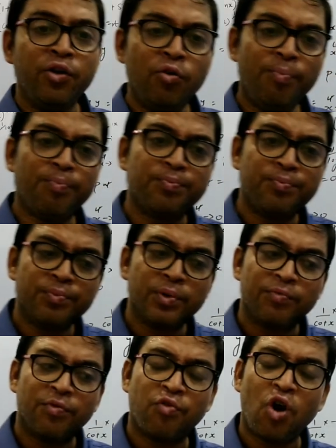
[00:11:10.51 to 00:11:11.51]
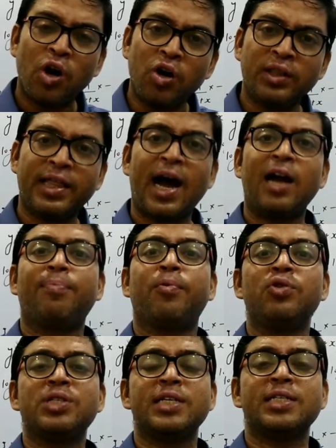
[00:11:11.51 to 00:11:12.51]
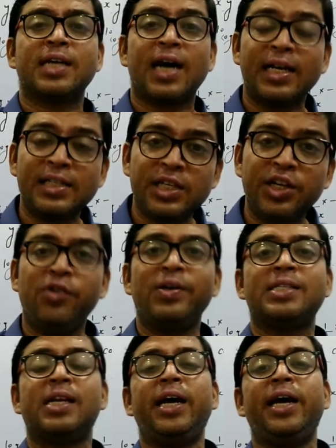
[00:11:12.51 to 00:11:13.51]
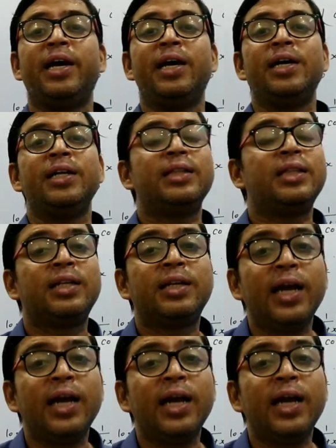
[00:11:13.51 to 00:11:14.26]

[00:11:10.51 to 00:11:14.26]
You follow that process continuously